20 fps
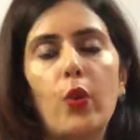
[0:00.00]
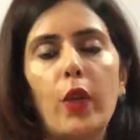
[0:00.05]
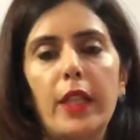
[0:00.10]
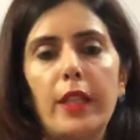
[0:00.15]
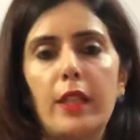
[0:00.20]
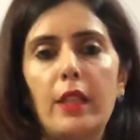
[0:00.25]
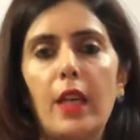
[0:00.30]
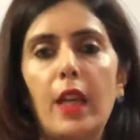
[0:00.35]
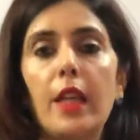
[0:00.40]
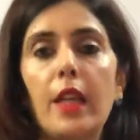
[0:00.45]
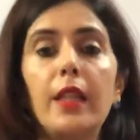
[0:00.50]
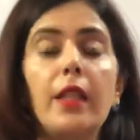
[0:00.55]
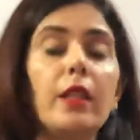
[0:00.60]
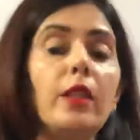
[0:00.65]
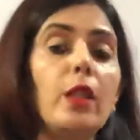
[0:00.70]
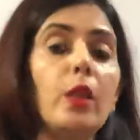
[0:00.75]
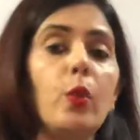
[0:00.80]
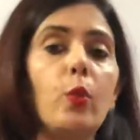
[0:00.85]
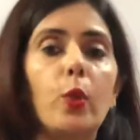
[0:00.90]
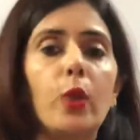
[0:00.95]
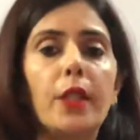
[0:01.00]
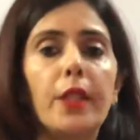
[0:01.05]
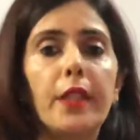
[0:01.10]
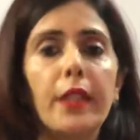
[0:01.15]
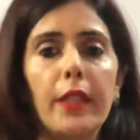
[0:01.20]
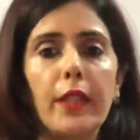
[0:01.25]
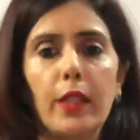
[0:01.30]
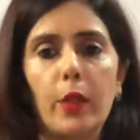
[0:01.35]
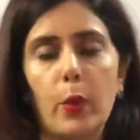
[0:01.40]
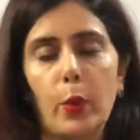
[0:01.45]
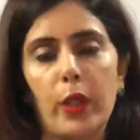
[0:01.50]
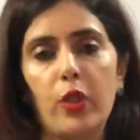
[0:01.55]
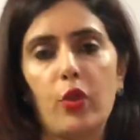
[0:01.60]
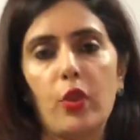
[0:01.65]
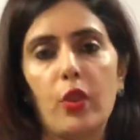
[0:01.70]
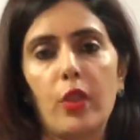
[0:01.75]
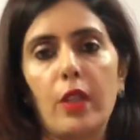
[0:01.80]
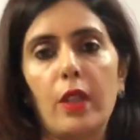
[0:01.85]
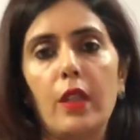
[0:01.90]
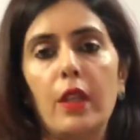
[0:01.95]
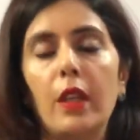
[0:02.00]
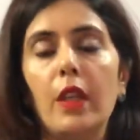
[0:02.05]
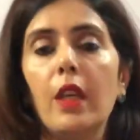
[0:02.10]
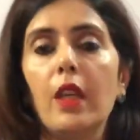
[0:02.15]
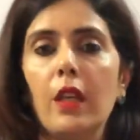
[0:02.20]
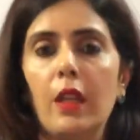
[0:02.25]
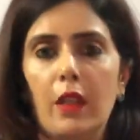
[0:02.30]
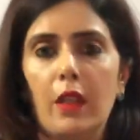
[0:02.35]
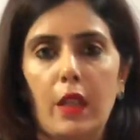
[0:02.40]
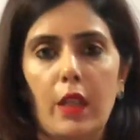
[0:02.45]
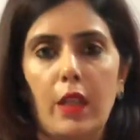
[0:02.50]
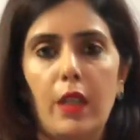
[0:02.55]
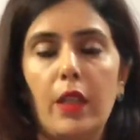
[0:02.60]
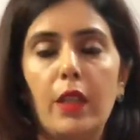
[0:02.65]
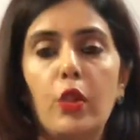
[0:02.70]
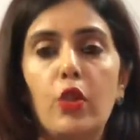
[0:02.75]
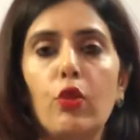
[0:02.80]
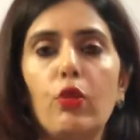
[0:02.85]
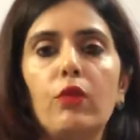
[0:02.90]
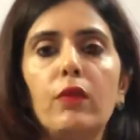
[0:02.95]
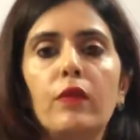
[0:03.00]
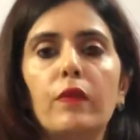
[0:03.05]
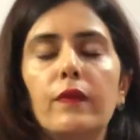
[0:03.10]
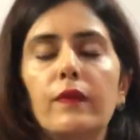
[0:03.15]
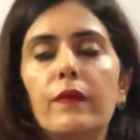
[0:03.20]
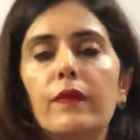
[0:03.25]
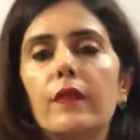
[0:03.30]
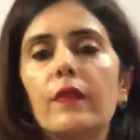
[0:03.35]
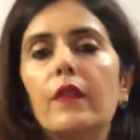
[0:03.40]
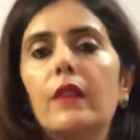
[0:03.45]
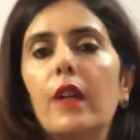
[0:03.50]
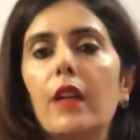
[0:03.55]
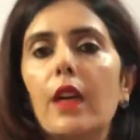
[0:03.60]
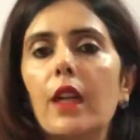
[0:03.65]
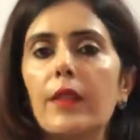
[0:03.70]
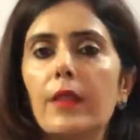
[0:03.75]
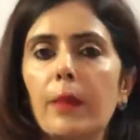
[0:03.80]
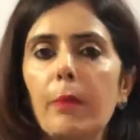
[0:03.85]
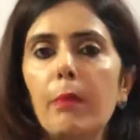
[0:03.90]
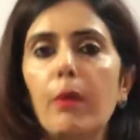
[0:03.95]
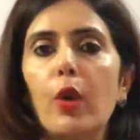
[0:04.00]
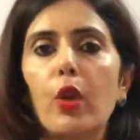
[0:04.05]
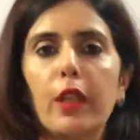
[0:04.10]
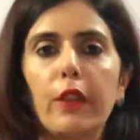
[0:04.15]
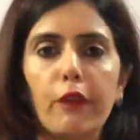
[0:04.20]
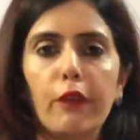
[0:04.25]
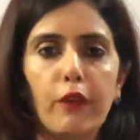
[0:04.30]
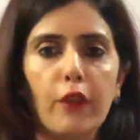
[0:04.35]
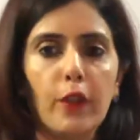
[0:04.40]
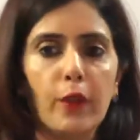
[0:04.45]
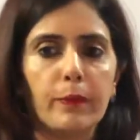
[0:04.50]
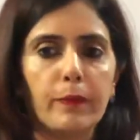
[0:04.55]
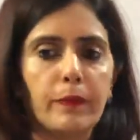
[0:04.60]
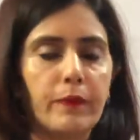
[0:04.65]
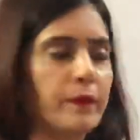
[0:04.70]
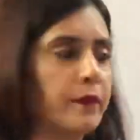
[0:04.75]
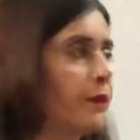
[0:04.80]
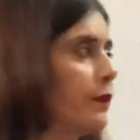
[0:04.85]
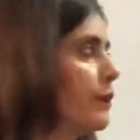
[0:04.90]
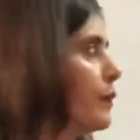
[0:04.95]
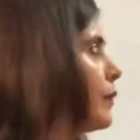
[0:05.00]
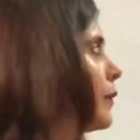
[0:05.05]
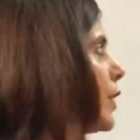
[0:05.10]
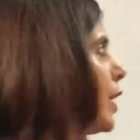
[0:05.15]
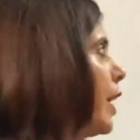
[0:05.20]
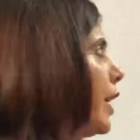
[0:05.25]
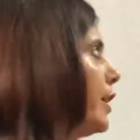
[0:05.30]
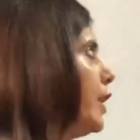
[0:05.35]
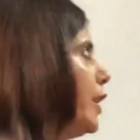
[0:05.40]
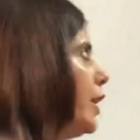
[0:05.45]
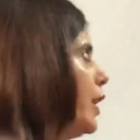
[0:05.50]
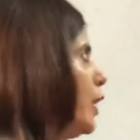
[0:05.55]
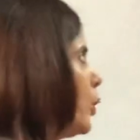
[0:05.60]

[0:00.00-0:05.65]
write another word equation into a symbolic form. And the